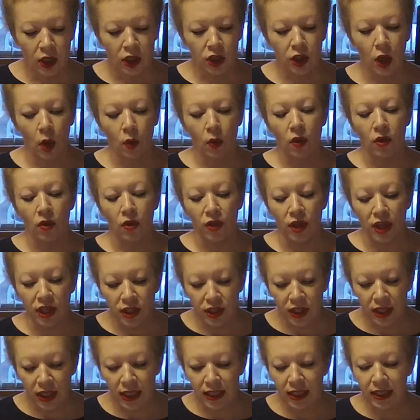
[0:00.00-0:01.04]
So
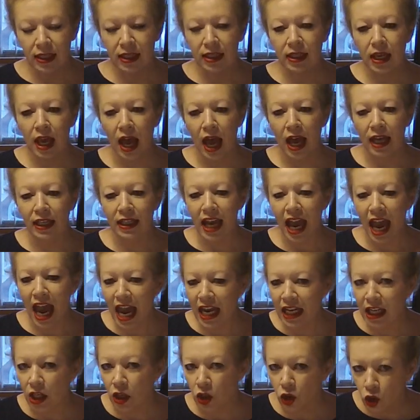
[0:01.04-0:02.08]
this is an
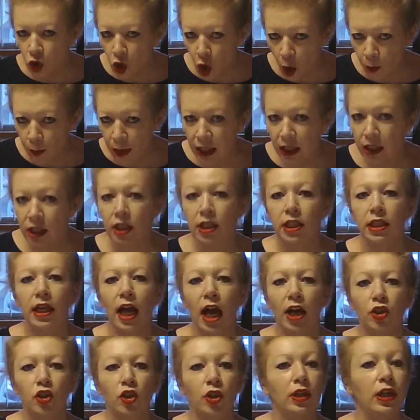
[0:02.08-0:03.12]
economic
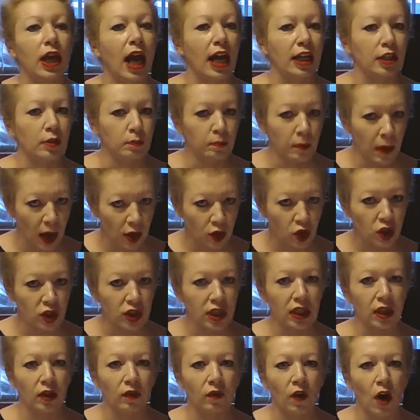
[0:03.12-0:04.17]
discussion as much as
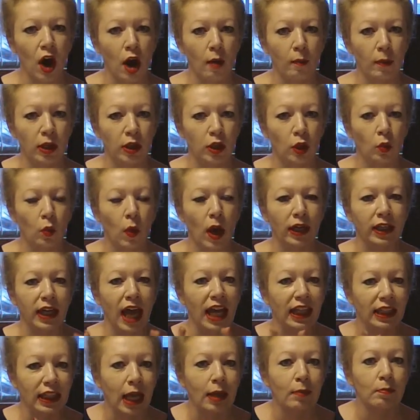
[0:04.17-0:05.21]
an environmental one,
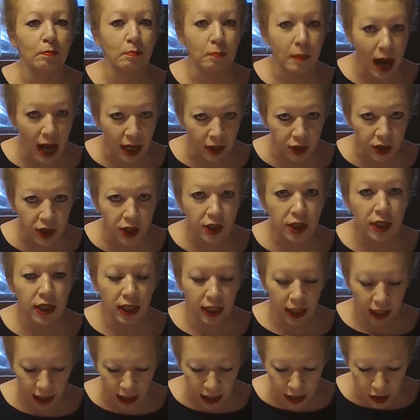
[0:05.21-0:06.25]
and they must
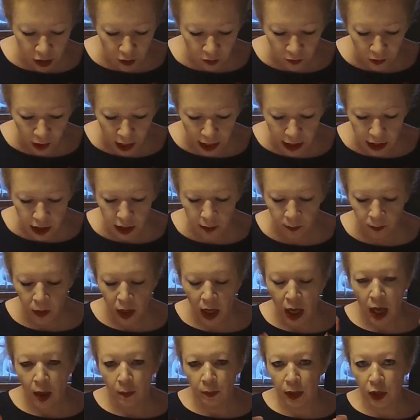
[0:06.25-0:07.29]
interface
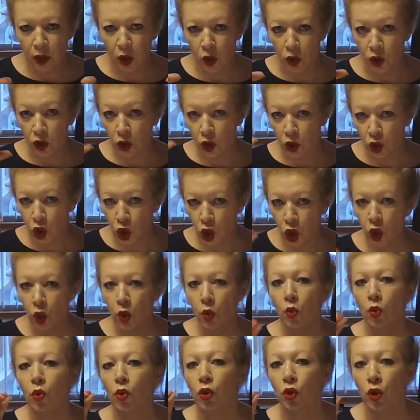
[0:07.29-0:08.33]
because
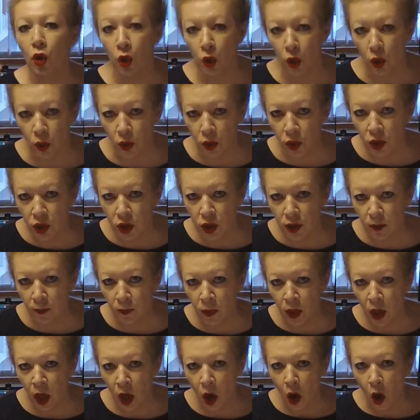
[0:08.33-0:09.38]
two thirds
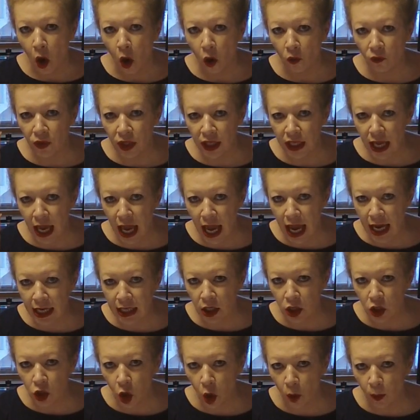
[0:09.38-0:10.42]
of the
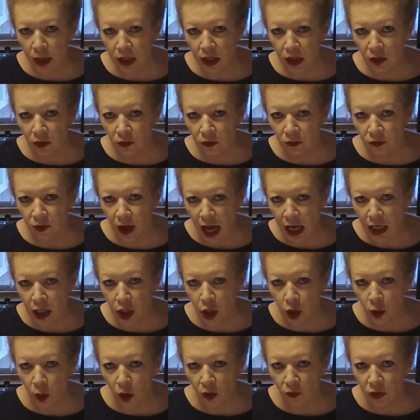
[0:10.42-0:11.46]
economic
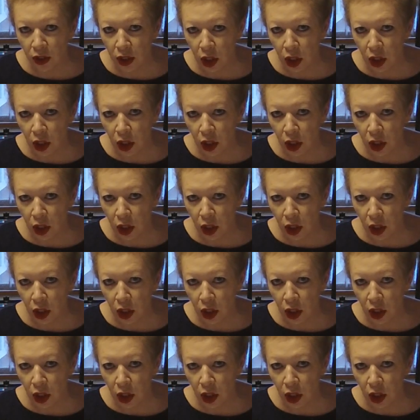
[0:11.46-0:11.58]
value of